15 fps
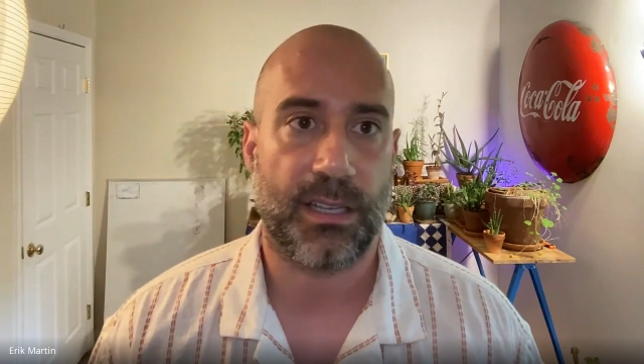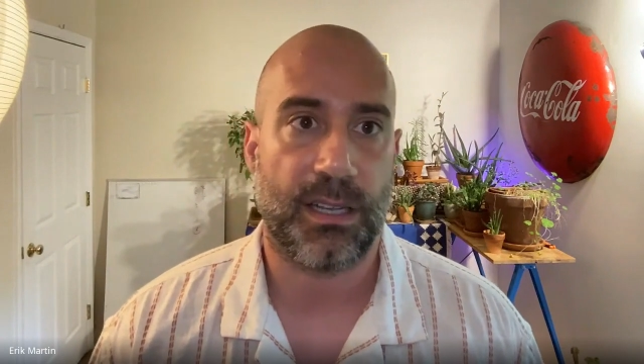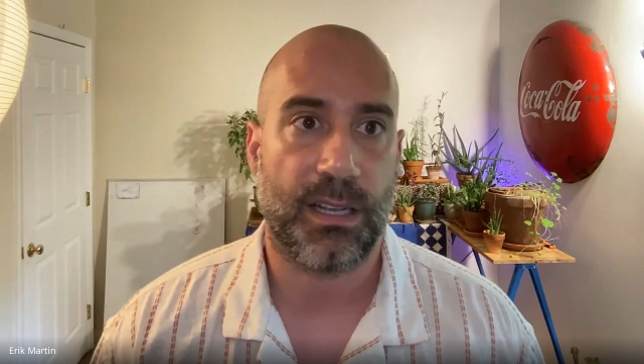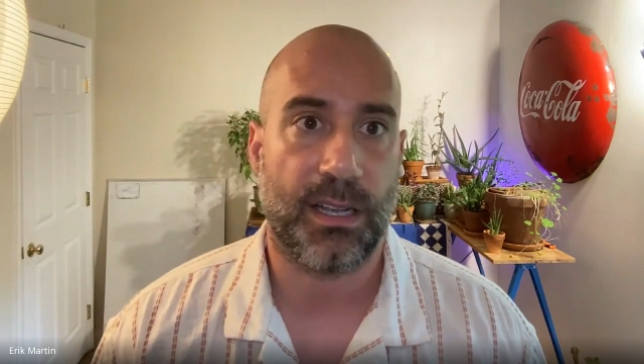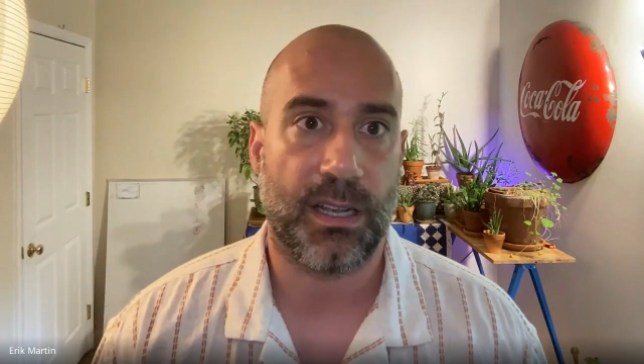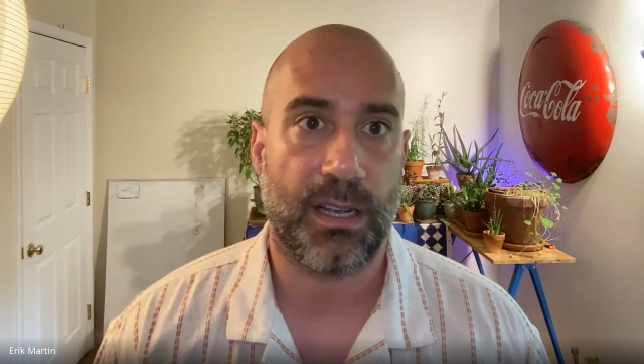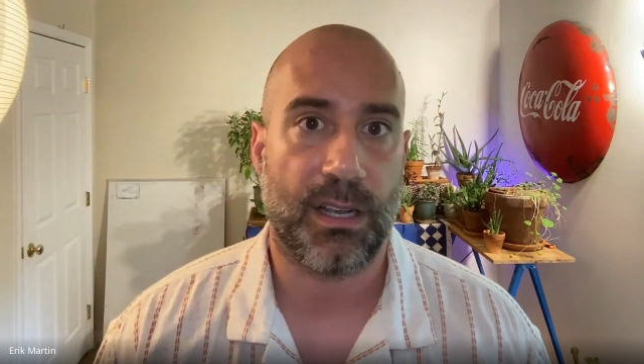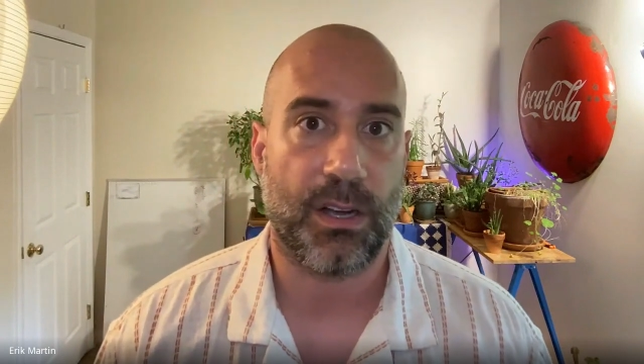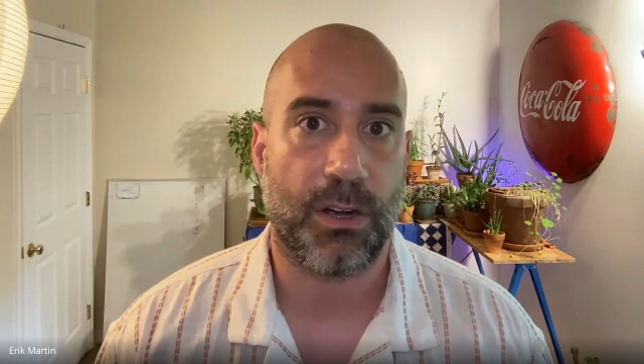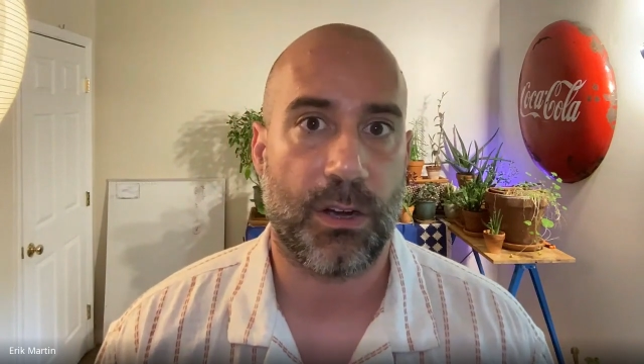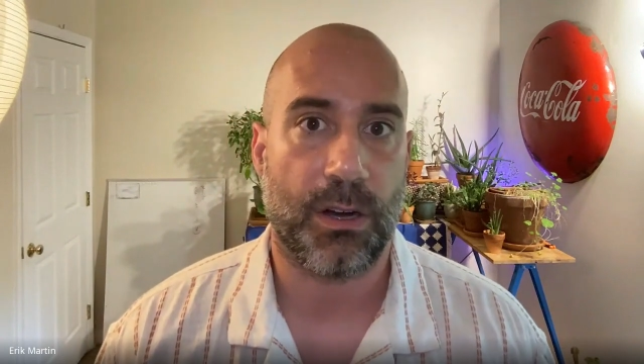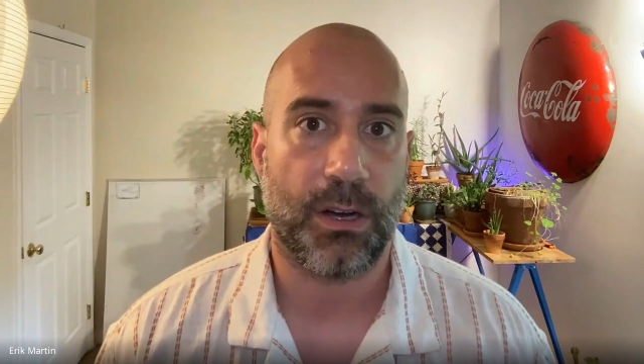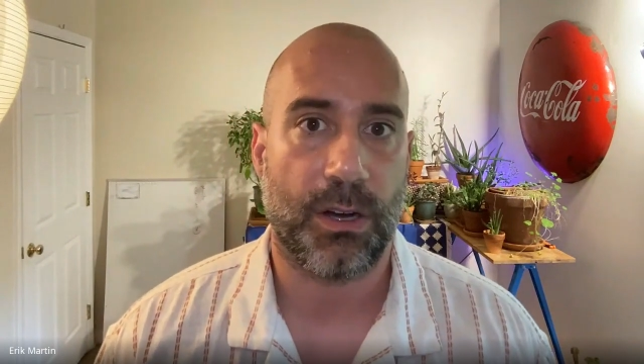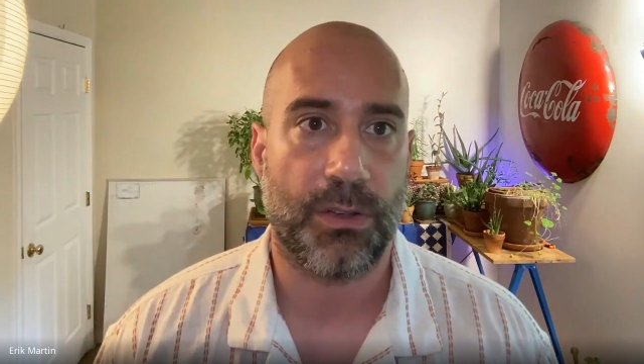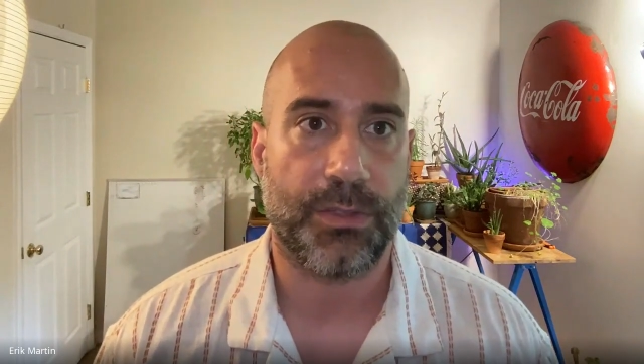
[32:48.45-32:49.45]

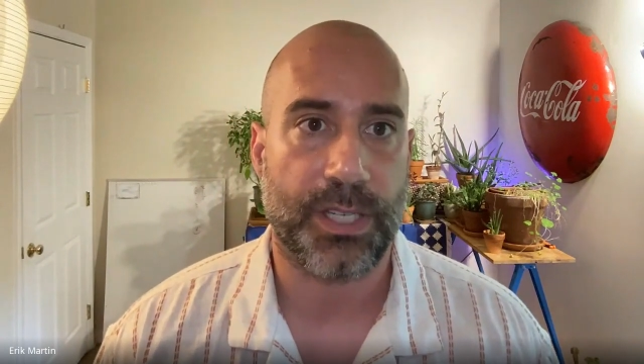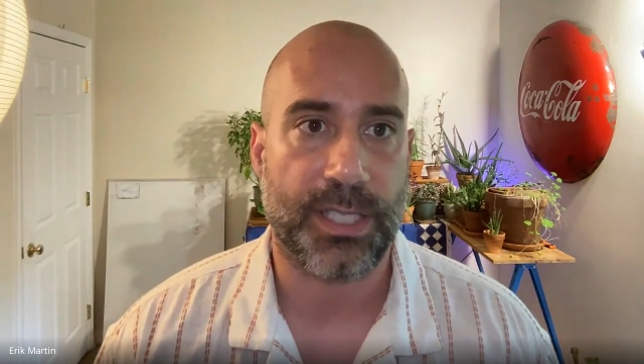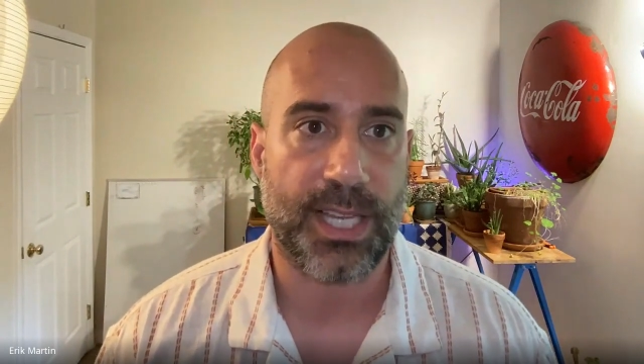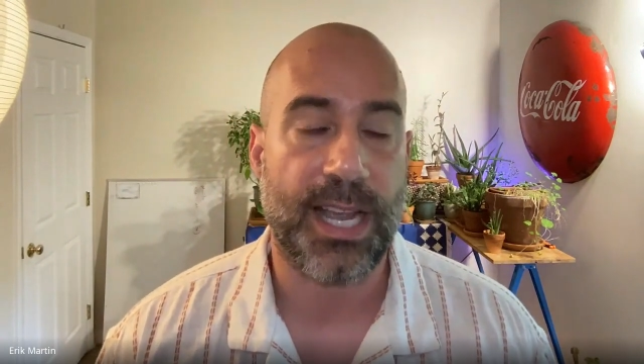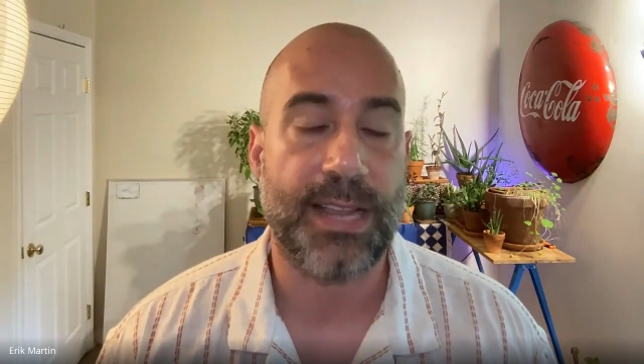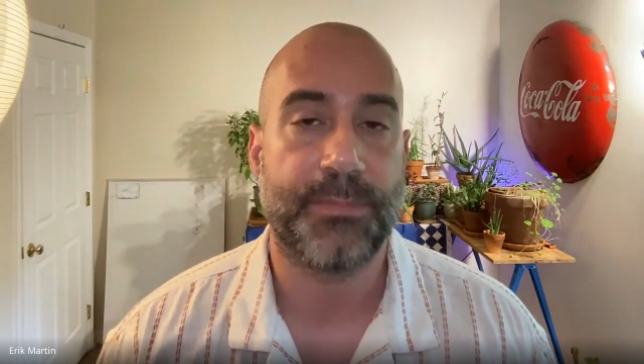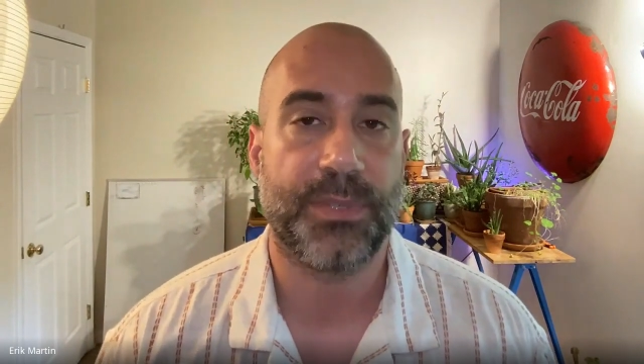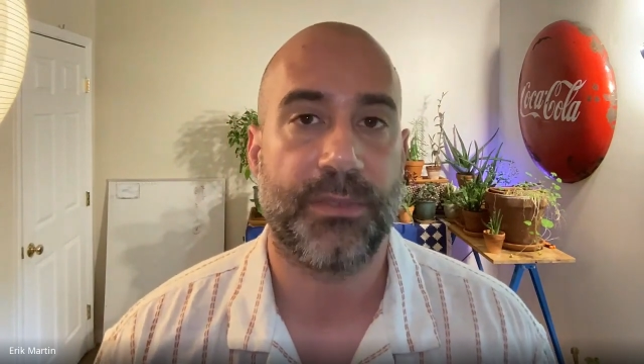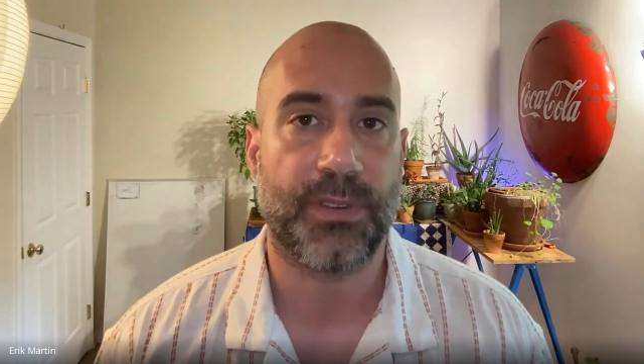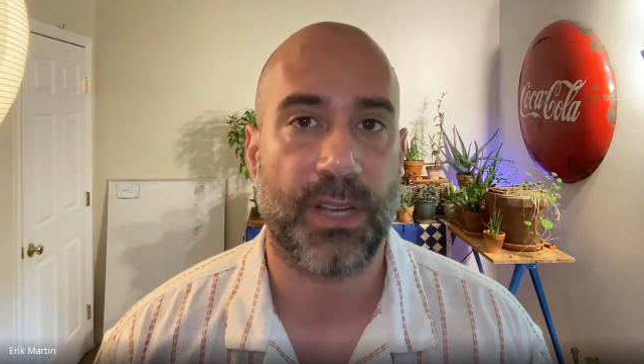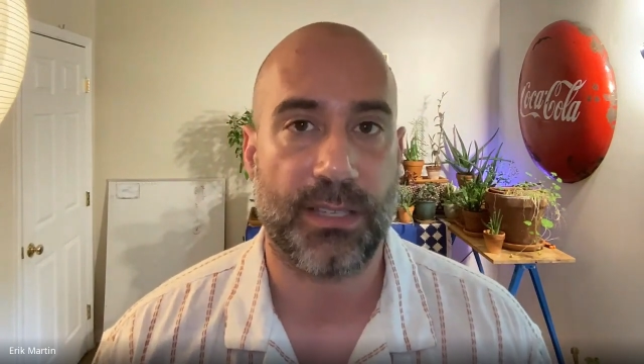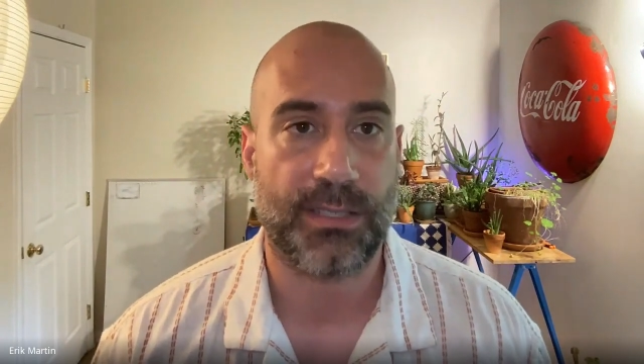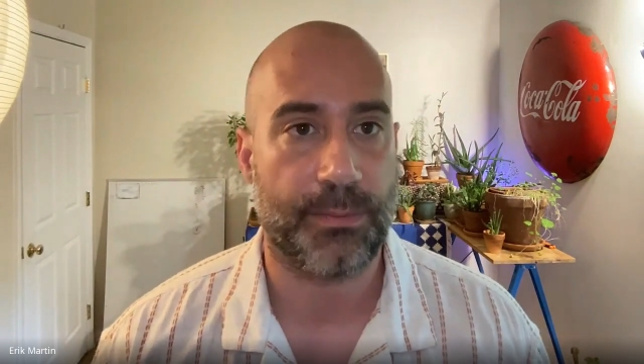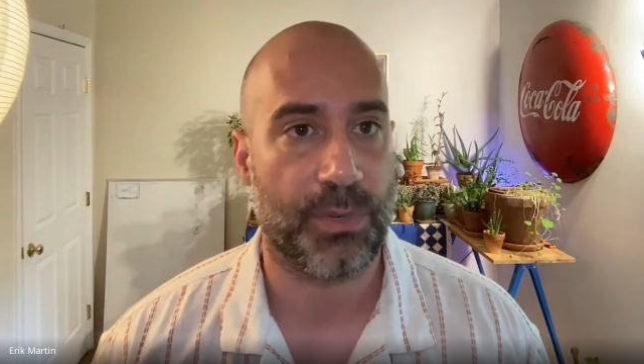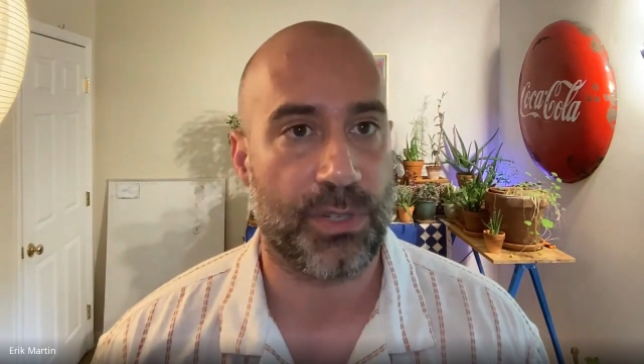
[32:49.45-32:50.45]
are the types of
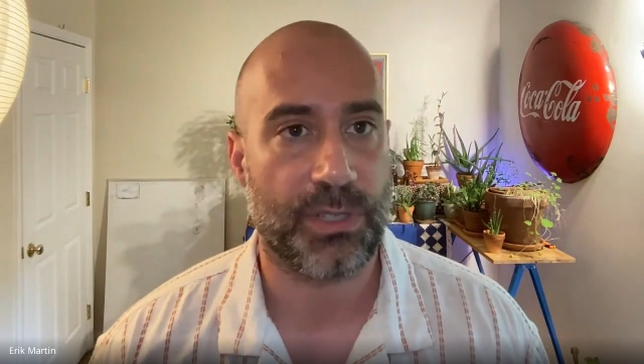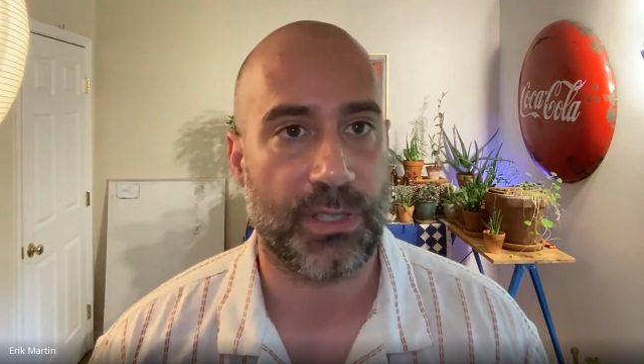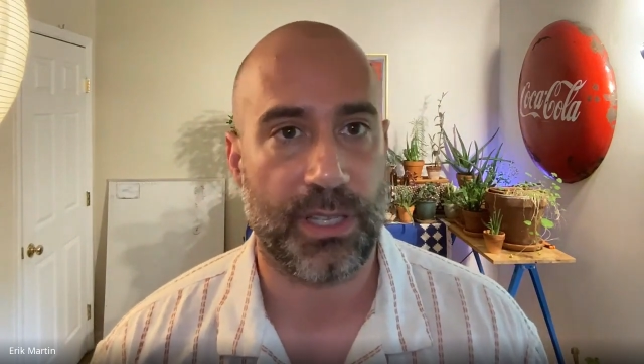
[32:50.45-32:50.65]
customers